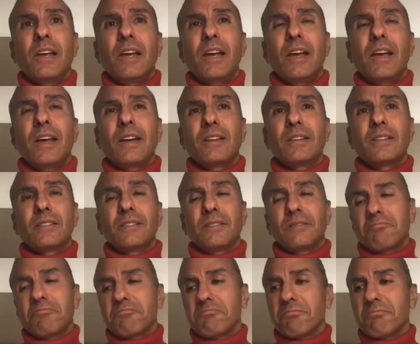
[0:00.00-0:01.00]
and,
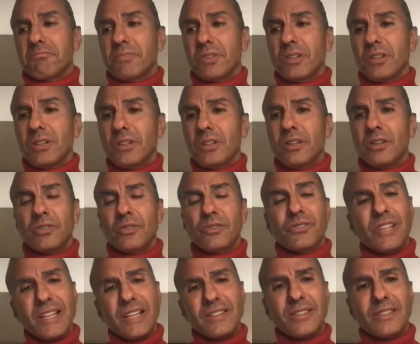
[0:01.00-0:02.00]
you know,
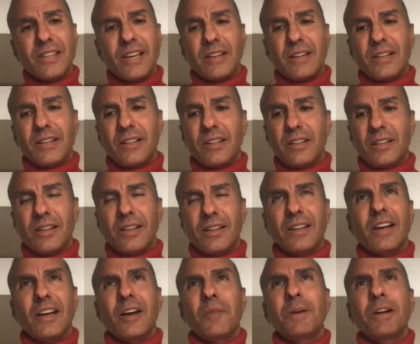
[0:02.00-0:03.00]
since then,
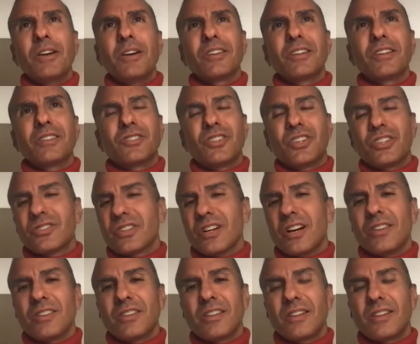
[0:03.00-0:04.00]
America's just
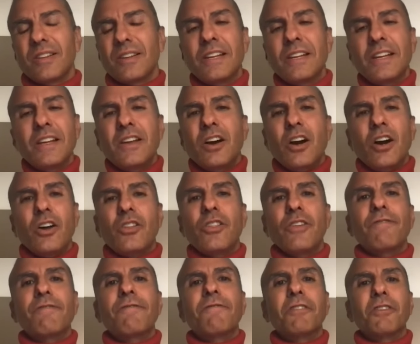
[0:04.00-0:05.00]
on the, on
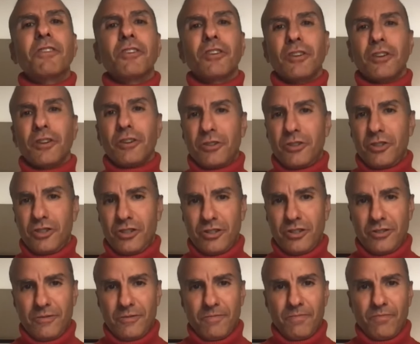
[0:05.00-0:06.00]
the
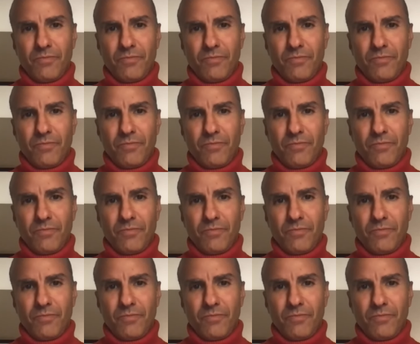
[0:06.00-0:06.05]
verge